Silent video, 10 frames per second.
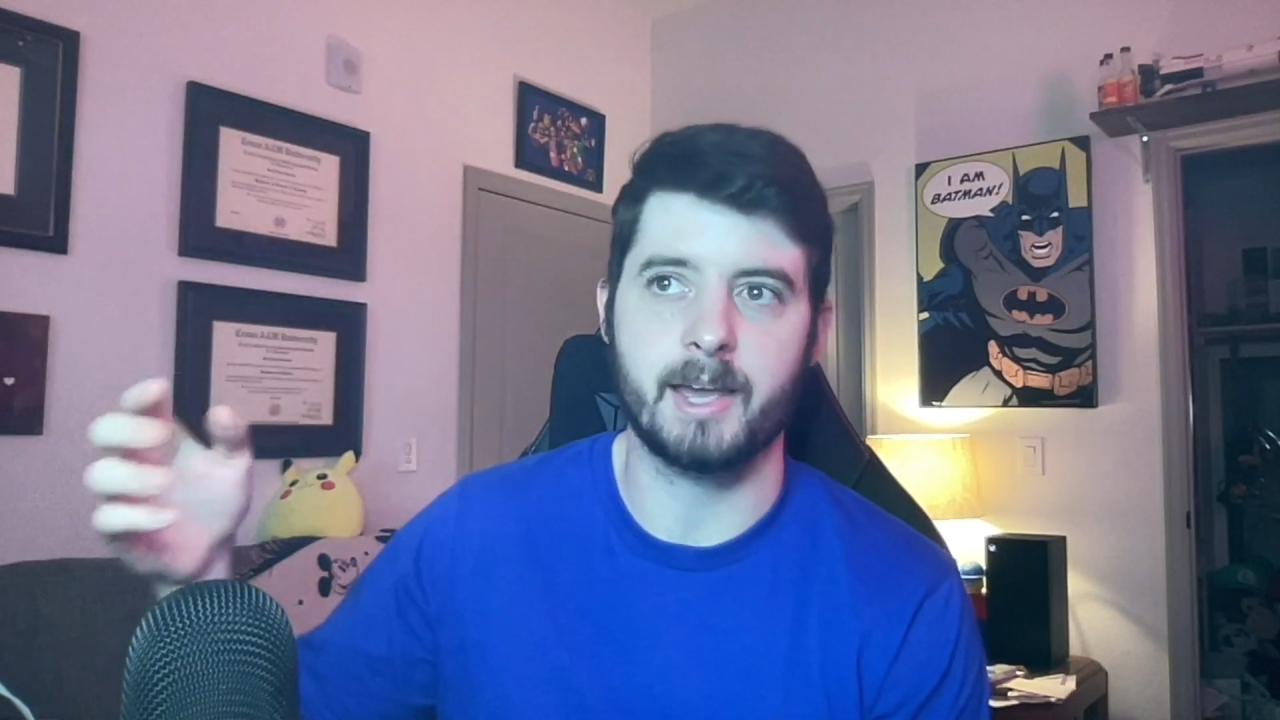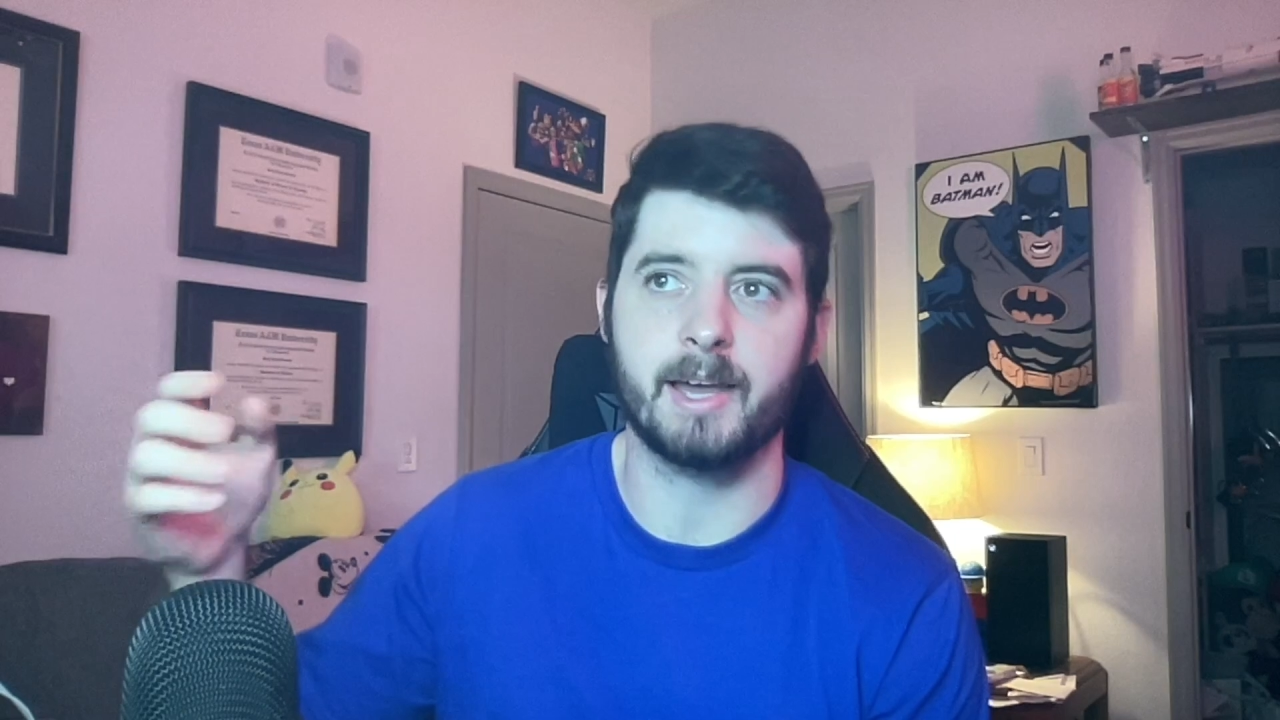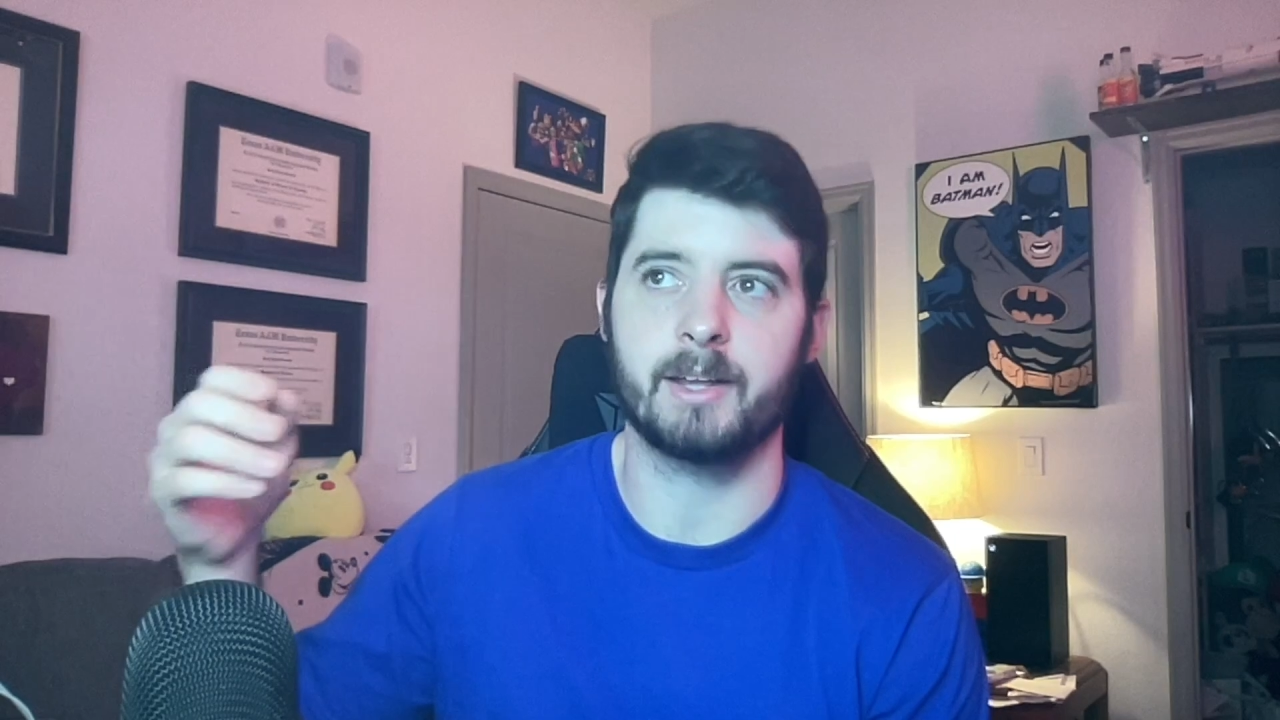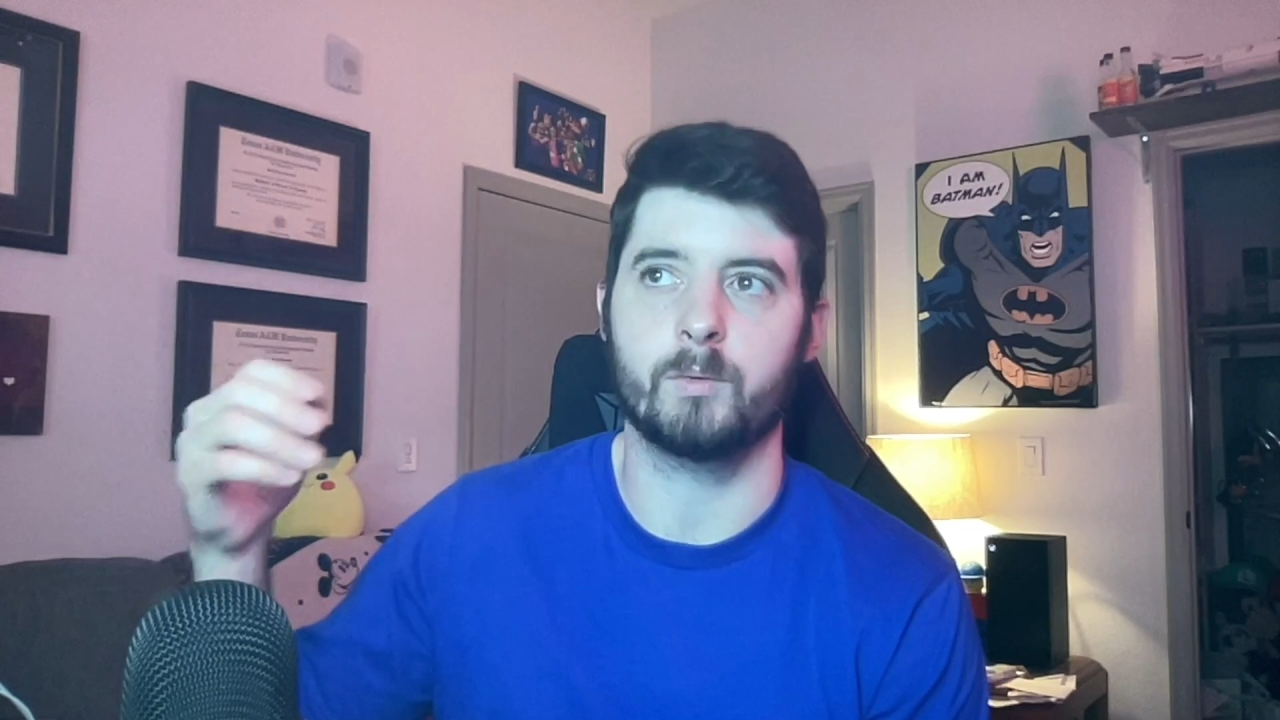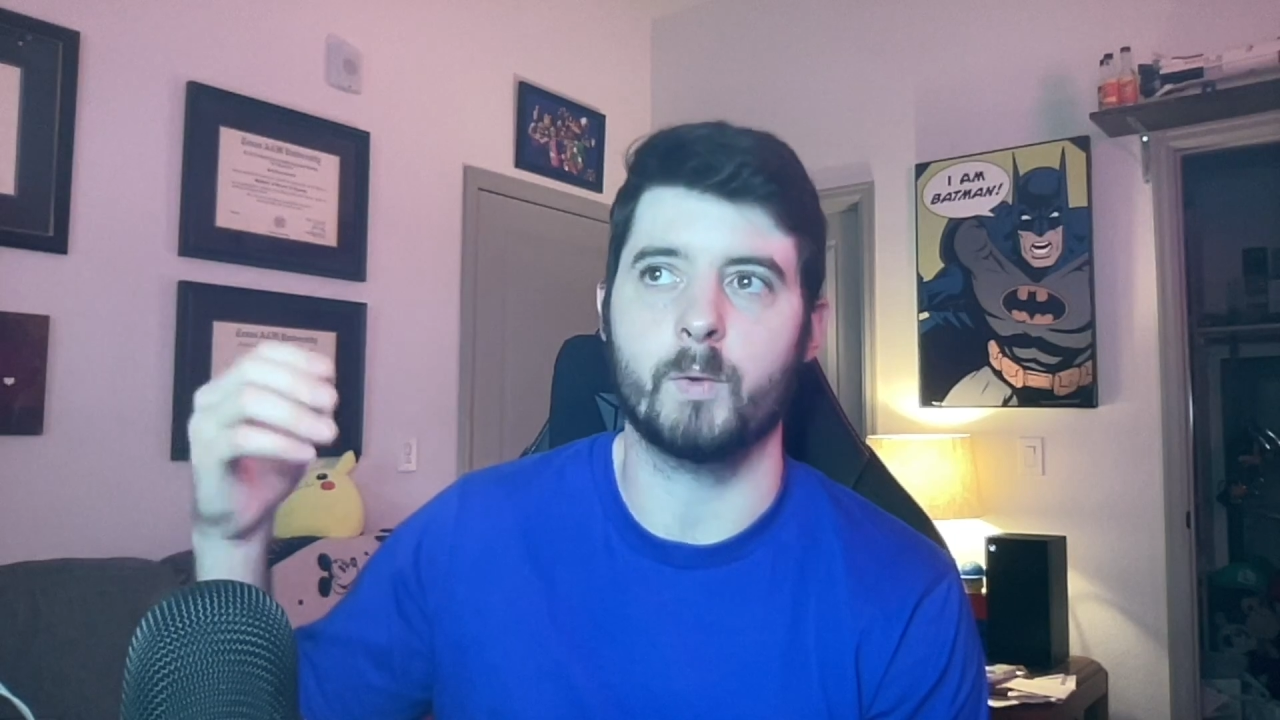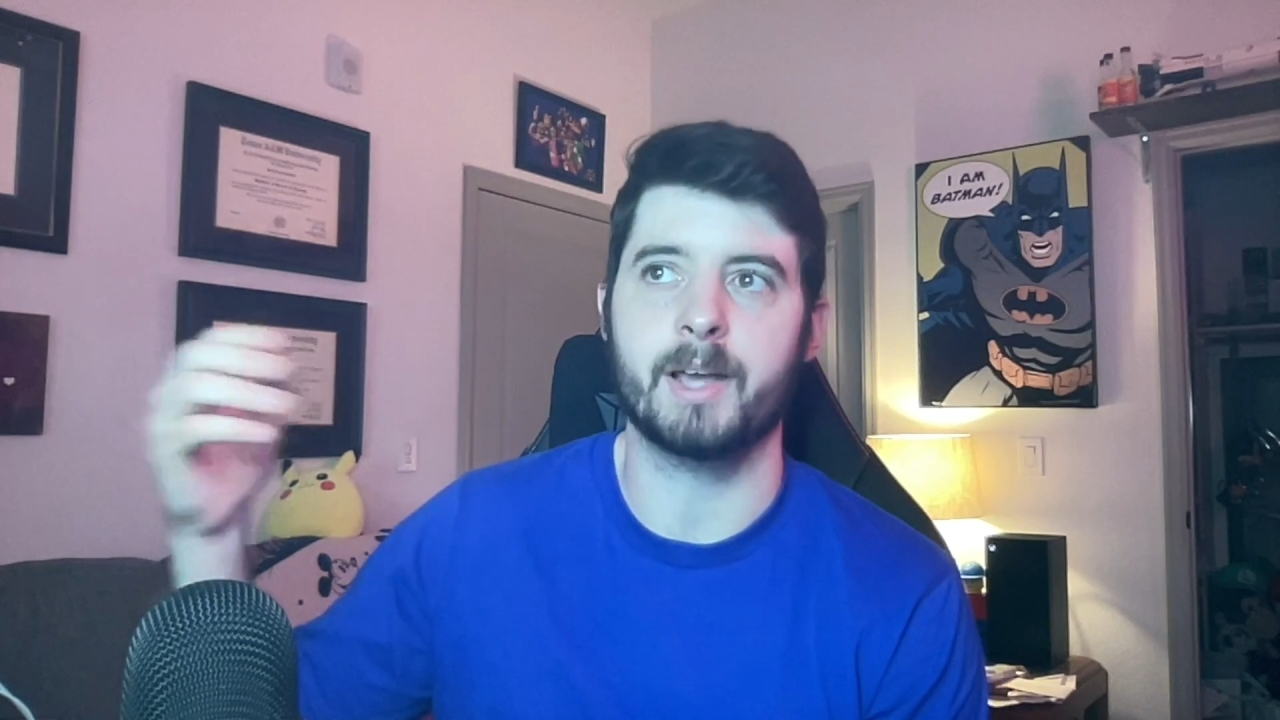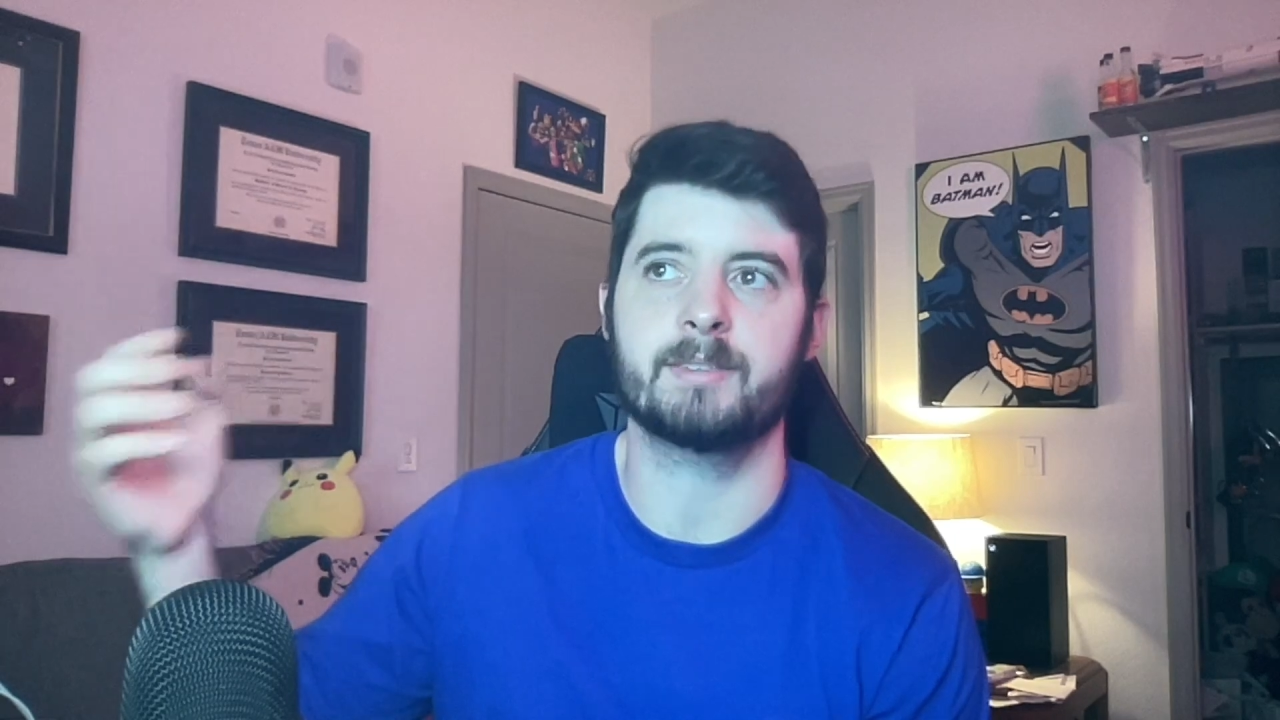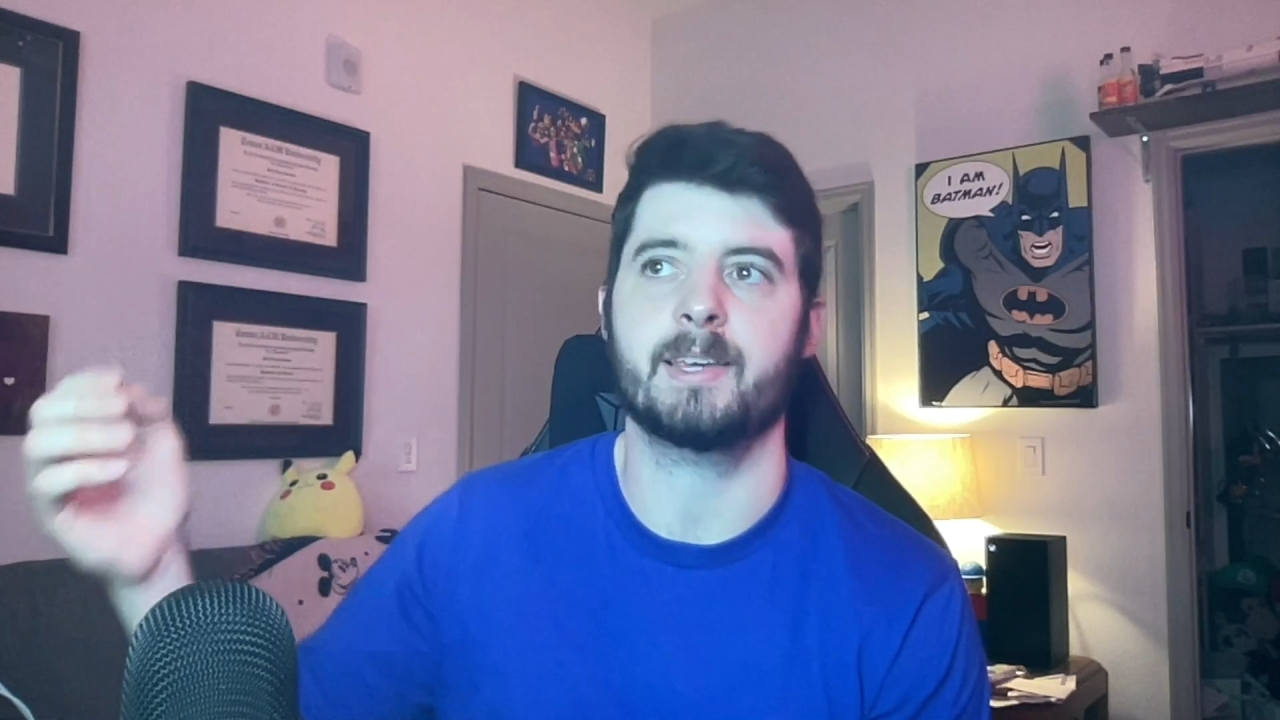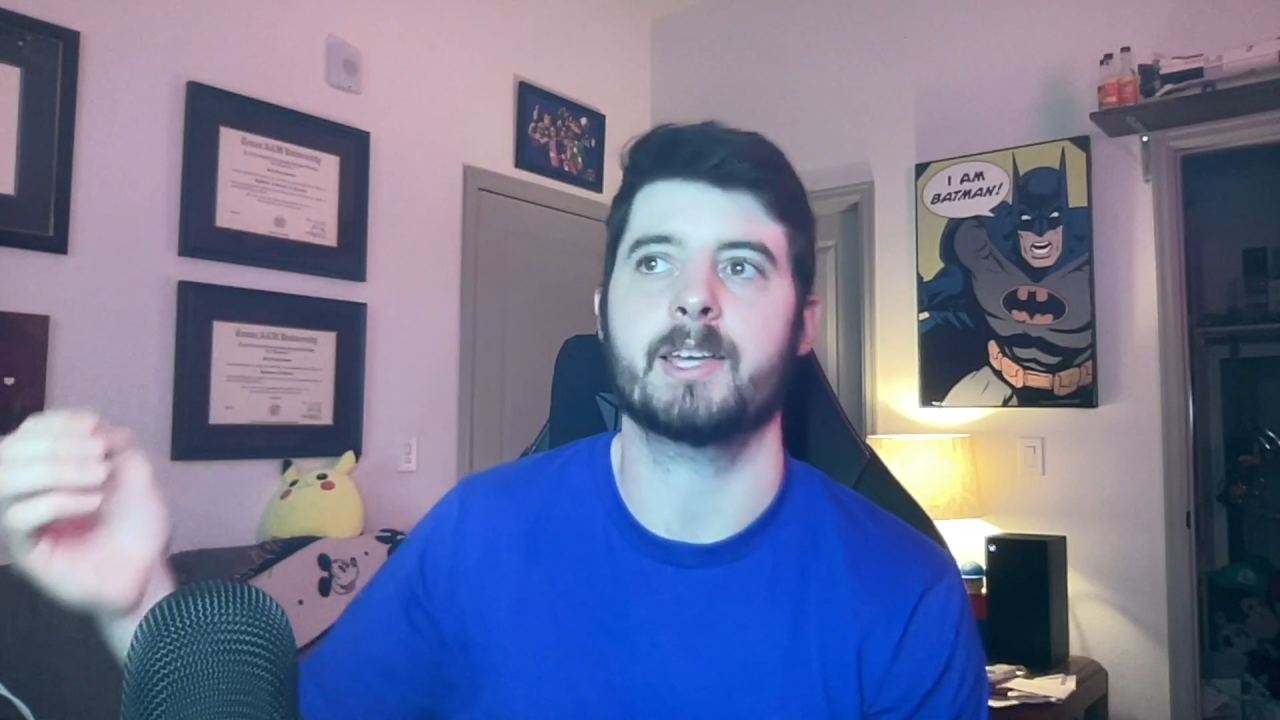and ways they